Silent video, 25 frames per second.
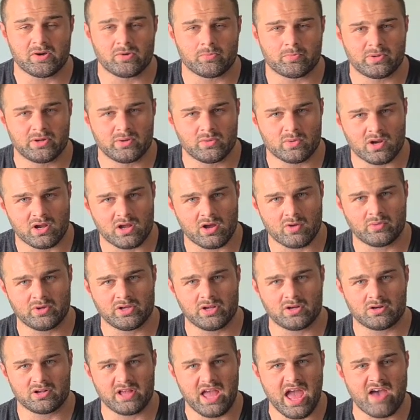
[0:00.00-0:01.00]
pre-workout where
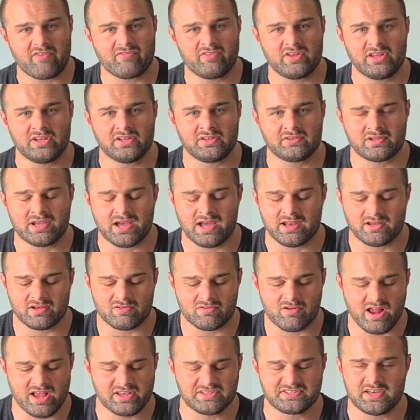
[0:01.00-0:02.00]
your caffeine kind of
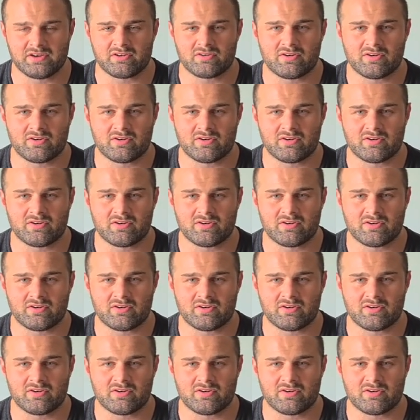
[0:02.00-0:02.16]
cranks out